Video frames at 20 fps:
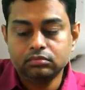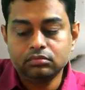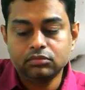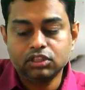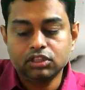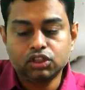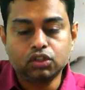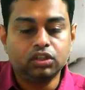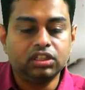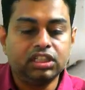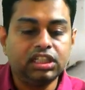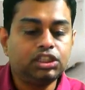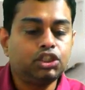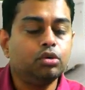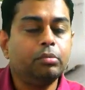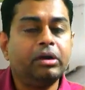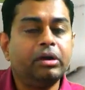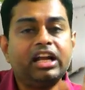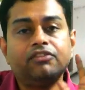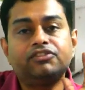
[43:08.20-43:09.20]
So this you
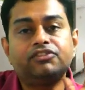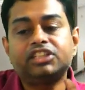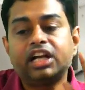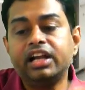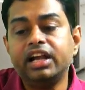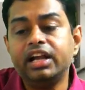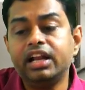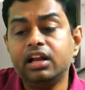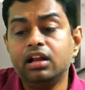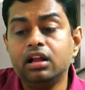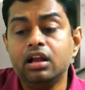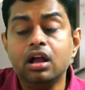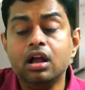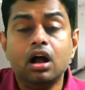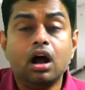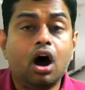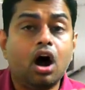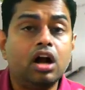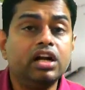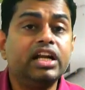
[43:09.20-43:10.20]
might have studied in
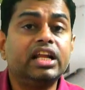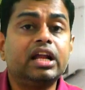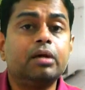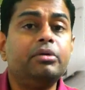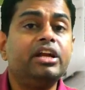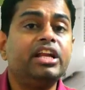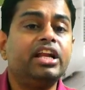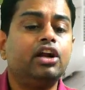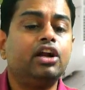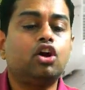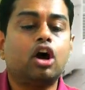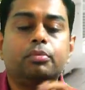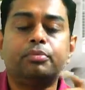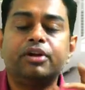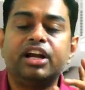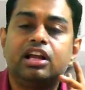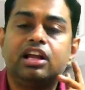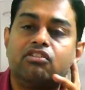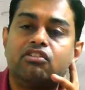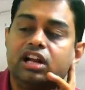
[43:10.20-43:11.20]
Audit Committee and
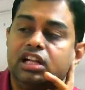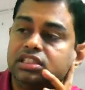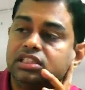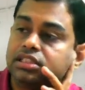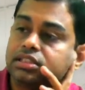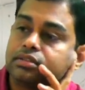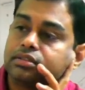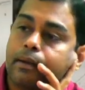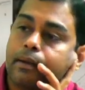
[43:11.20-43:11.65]
Corporate Governance.